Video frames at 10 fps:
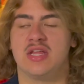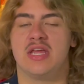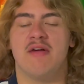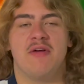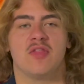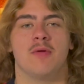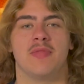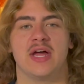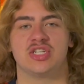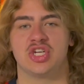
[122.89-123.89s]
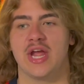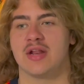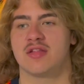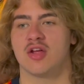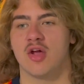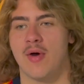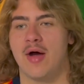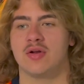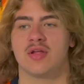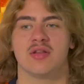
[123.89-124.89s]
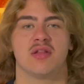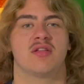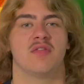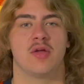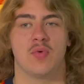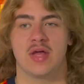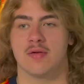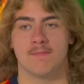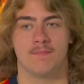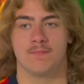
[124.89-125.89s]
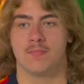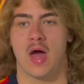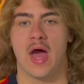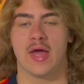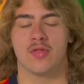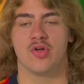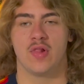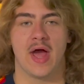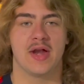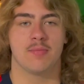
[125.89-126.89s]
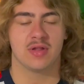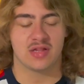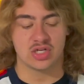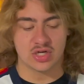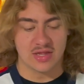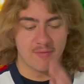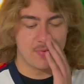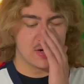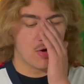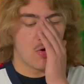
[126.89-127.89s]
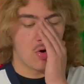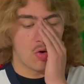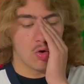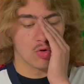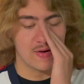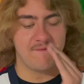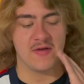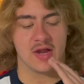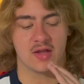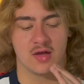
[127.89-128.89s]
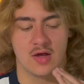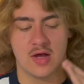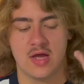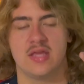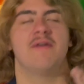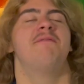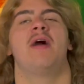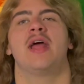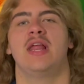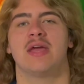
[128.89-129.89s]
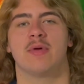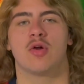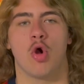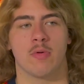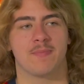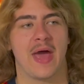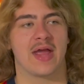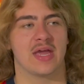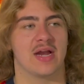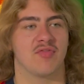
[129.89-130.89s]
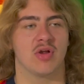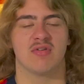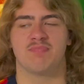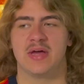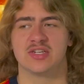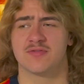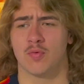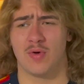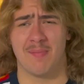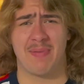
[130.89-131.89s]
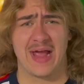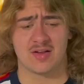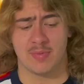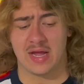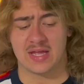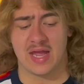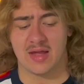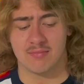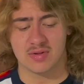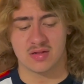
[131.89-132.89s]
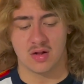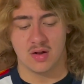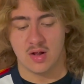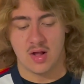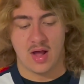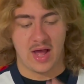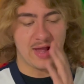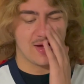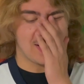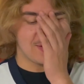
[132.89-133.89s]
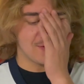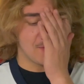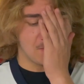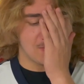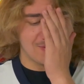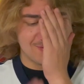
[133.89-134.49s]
giving them that chance to go out and consistently win. I, the lineup decisions have been horrific. You finally get McCormick back in after he was benched for what back to back games. I I don't